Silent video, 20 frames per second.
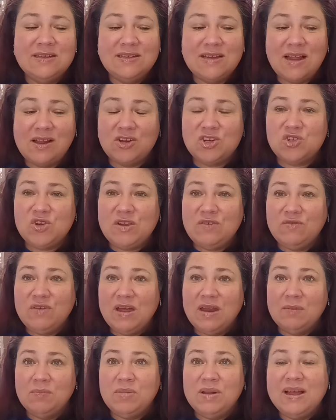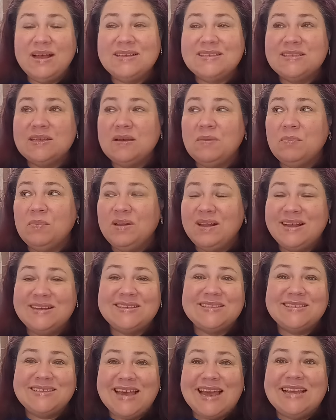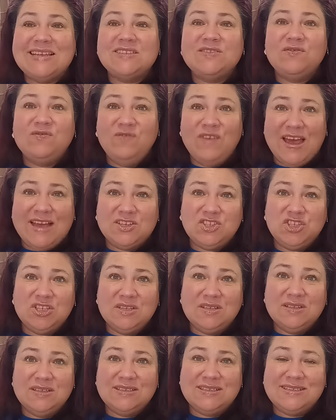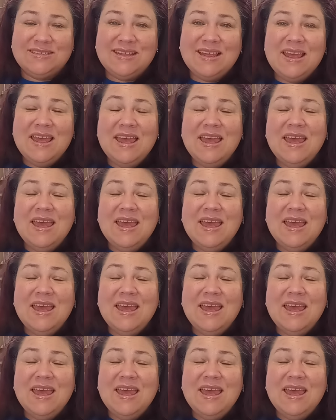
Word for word: Dollar Tree Fun plus plus size fashions